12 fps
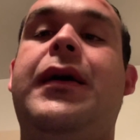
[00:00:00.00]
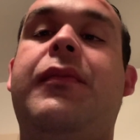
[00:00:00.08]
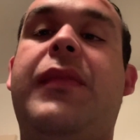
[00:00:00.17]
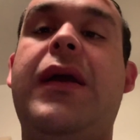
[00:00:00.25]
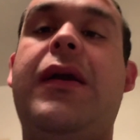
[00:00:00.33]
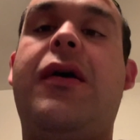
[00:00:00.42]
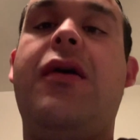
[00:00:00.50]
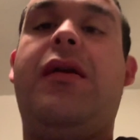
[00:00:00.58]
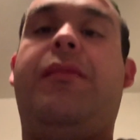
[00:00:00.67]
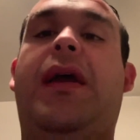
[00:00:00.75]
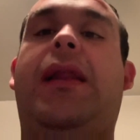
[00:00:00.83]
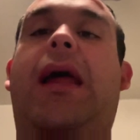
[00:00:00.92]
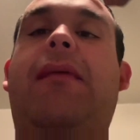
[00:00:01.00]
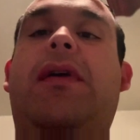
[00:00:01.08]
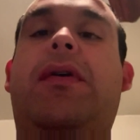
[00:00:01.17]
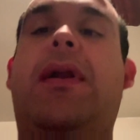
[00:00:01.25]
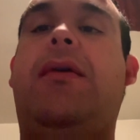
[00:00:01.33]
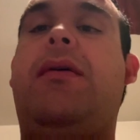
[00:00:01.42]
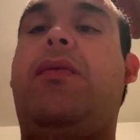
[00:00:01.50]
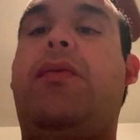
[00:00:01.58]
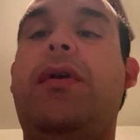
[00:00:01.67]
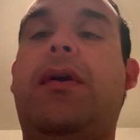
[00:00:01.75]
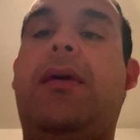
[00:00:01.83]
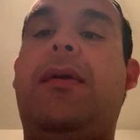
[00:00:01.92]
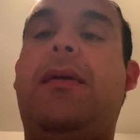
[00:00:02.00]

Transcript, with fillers: my car is my livelihood. I go to work.